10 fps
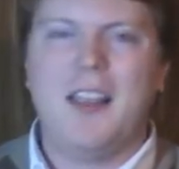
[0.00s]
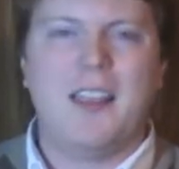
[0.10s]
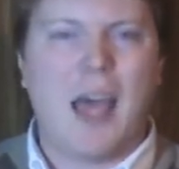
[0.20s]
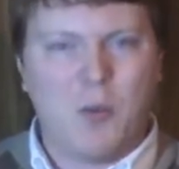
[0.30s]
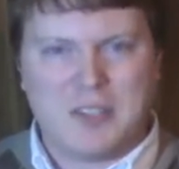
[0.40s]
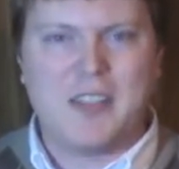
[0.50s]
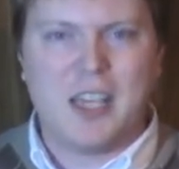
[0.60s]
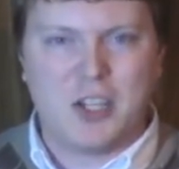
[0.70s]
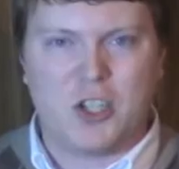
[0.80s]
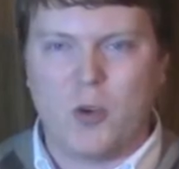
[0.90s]
That was the
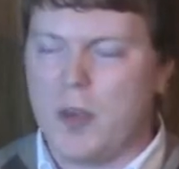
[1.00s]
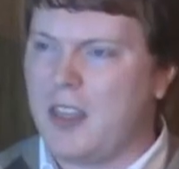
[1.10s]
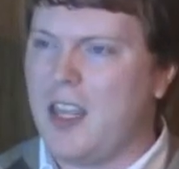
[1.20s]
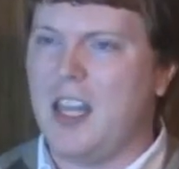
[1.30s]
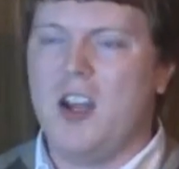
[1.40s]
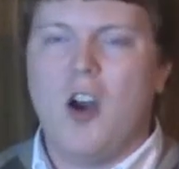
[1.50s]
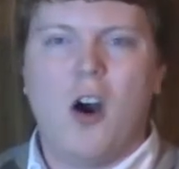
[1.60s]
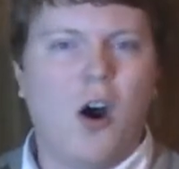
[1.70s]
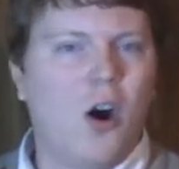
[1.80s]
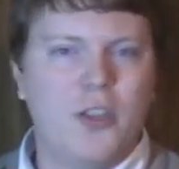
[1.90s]
issue with it.
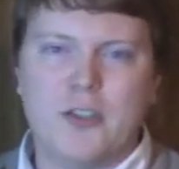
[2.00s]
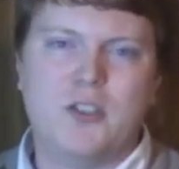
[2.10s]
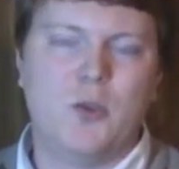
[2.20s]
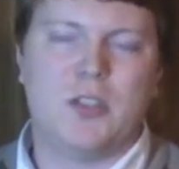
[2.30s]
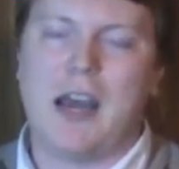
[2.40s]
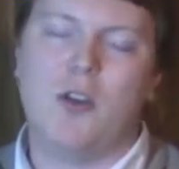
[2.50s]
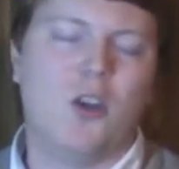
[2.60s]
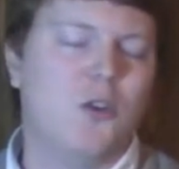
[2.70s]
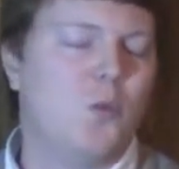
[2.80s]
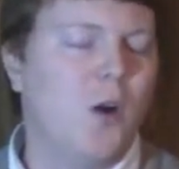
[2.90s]
All those new
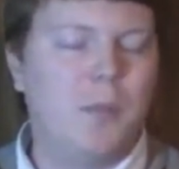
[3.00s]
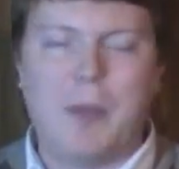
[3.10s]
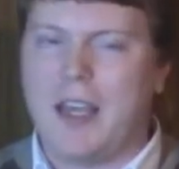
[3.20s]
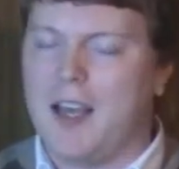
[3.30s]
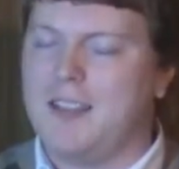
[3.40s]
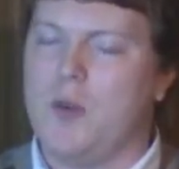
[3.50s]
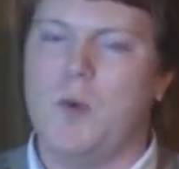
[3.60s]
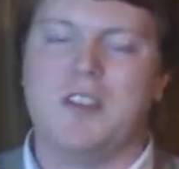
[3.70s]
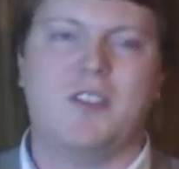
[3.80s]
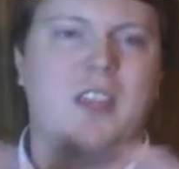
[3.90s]
downloads weren't because it
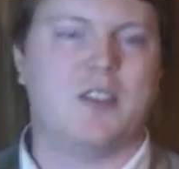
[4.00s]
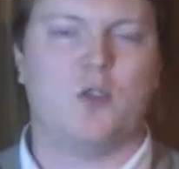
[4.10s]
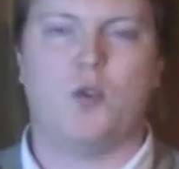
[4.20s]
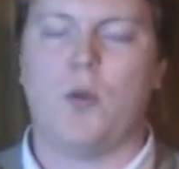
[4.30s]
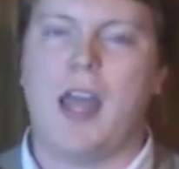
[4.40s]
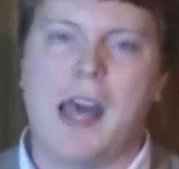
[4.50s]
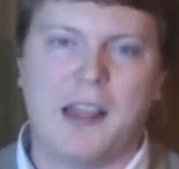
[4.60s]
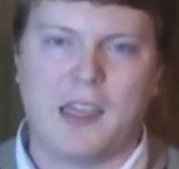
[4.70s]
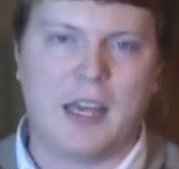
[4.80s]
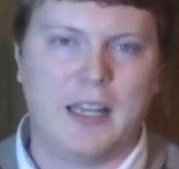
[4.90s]
was this grand
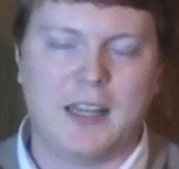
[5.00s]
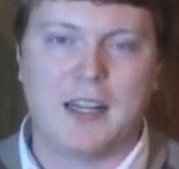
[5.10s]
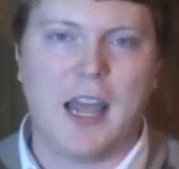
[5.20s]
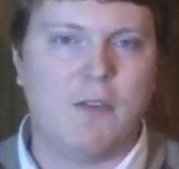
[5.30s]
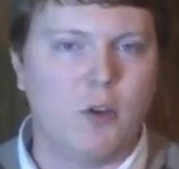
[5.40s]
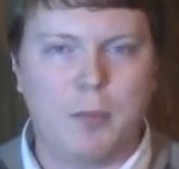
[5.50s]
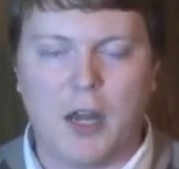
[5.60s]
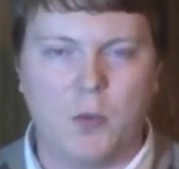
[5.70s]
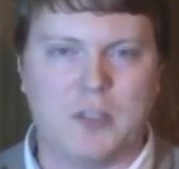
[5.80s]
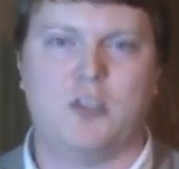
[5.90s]
thing that
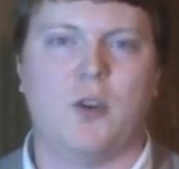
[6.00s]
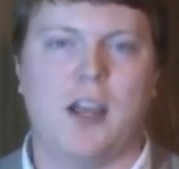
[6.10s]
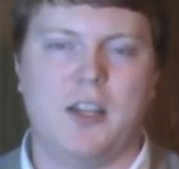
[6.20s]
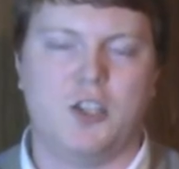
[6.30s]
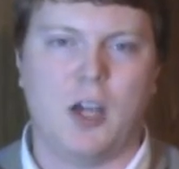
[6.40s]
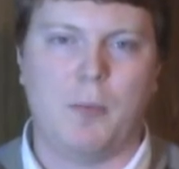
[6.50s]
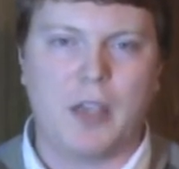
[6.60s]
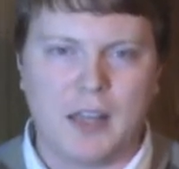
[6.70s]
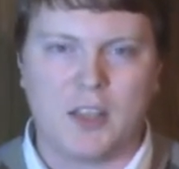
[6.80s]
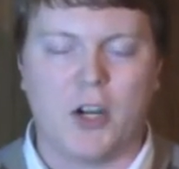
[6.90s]
everybody was trying to jump and
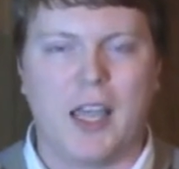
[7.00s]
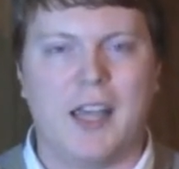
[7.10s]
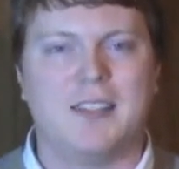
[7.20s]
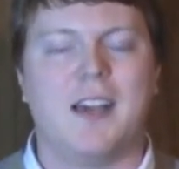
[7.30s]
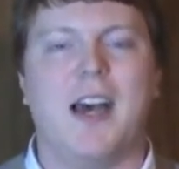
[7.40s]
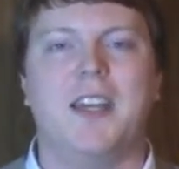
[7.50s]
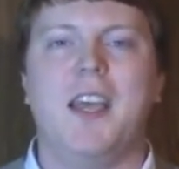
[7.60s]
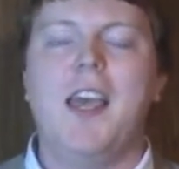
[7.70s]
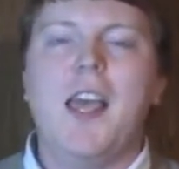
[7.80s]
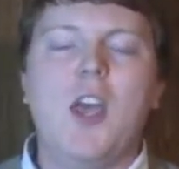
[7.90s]
get their hands on.
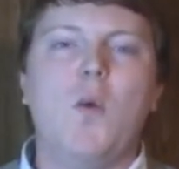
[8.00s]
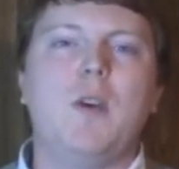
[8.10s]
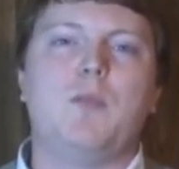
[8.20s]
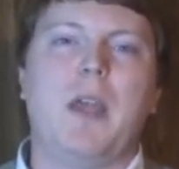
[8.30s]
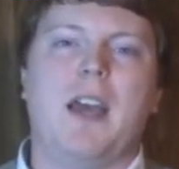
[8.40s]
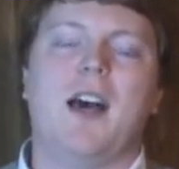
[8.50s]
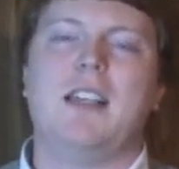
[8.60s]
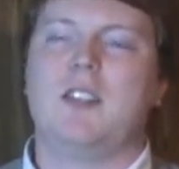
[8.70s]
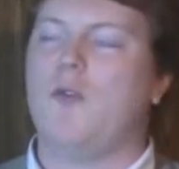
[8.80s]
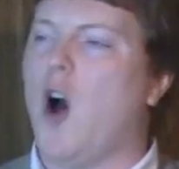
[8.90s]
It was
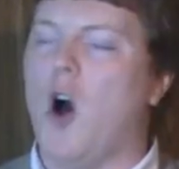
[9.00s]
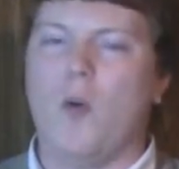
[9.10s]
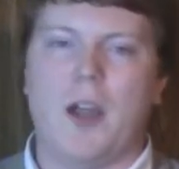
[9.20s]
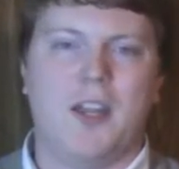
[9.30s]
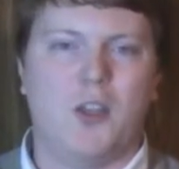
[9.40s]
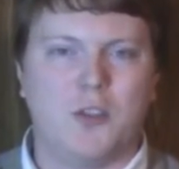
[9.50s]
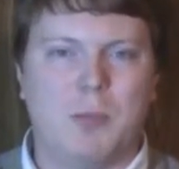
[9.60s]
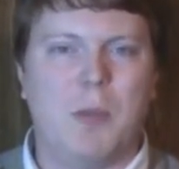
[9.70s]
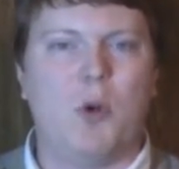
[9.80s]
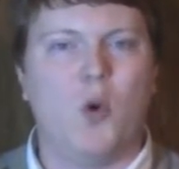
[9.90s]
because of already those
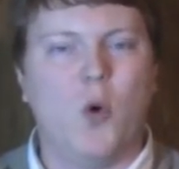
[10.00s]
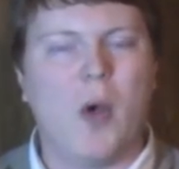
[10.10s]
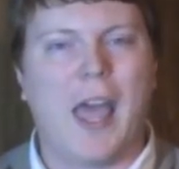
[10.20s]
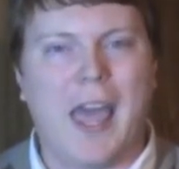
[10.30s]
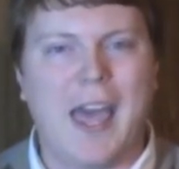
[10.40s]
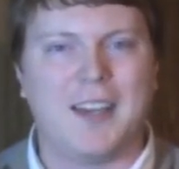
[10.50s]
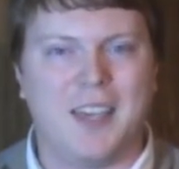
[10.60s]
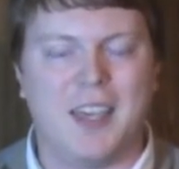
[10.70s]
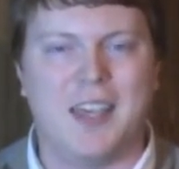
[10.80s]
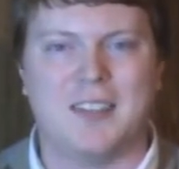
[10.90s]
people who had
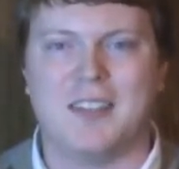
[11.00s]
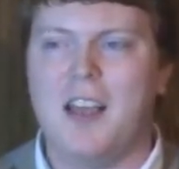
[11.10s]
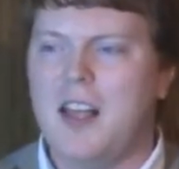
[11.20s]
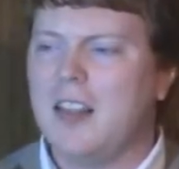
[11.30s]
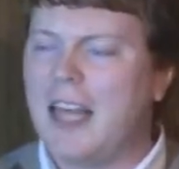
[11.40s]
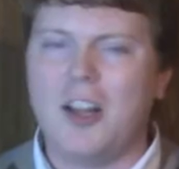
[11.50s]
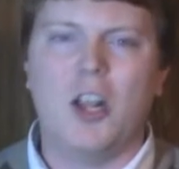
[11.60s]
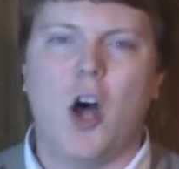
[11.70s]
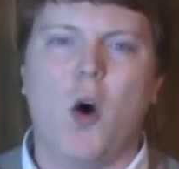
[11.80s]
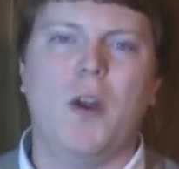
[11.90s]
keys. Let
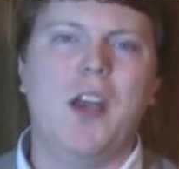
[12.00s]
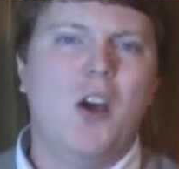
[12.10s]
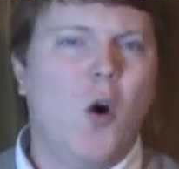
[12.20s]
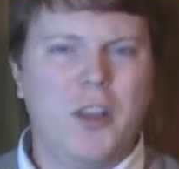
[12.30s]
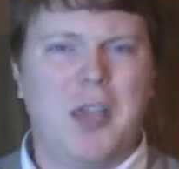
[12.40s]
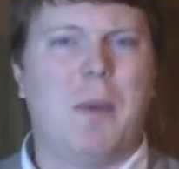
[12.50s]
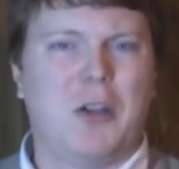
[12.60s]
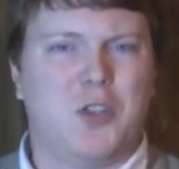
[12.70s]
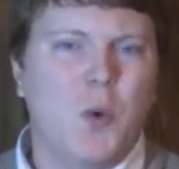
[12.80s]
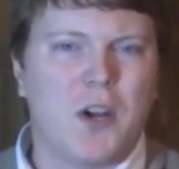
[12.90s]
alone, only
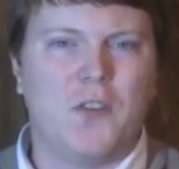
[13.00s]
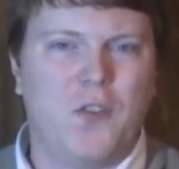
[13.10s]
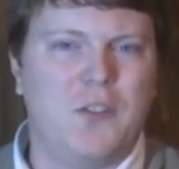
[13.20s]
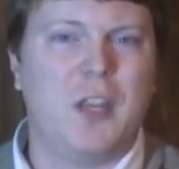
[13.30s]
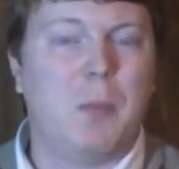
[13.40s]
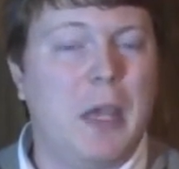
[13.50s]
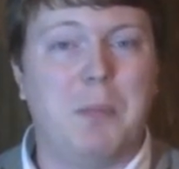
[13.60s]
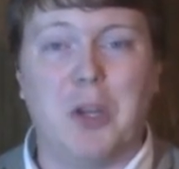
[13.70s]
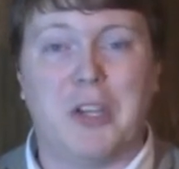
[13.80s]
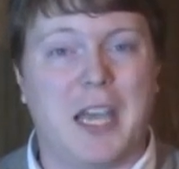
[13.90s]
about 250
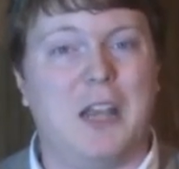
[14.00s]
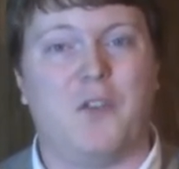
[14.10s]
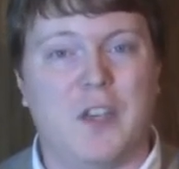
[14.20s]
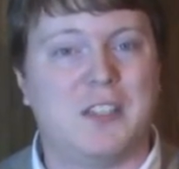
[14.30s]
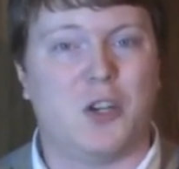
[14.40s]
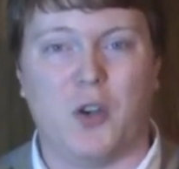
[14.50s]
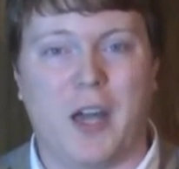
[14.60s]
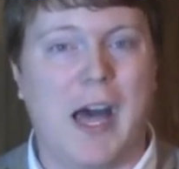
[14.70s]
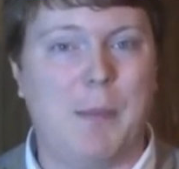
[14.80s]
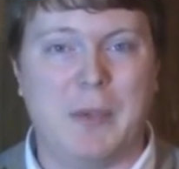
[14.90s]
people are getting physical
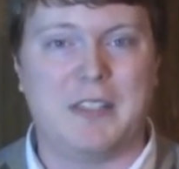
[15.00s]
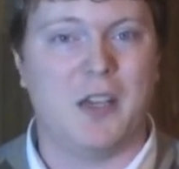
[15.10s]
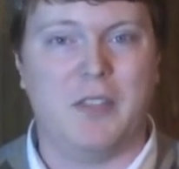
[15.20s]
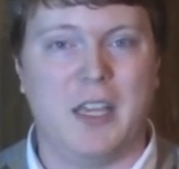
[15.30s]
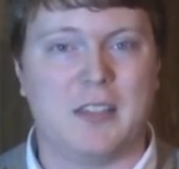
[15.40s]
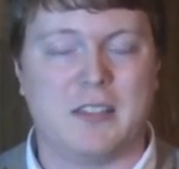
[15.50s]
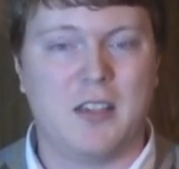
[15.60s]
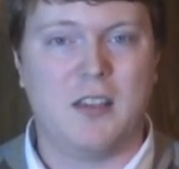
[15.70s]
copies of this.